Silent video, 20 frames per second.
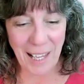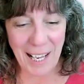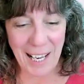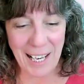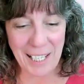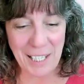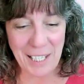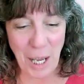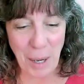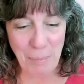
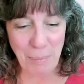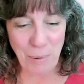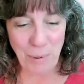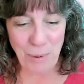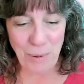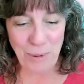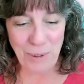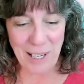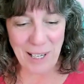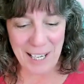a
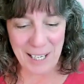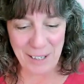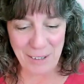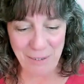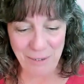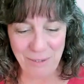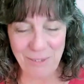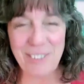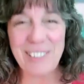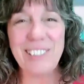couple
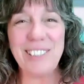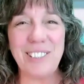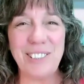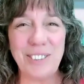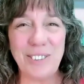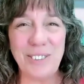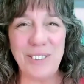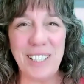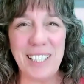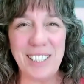of
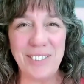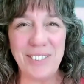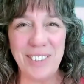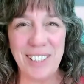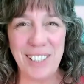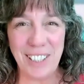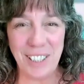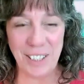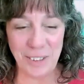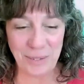stories
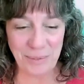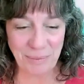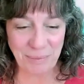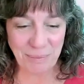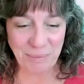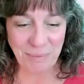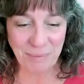with you.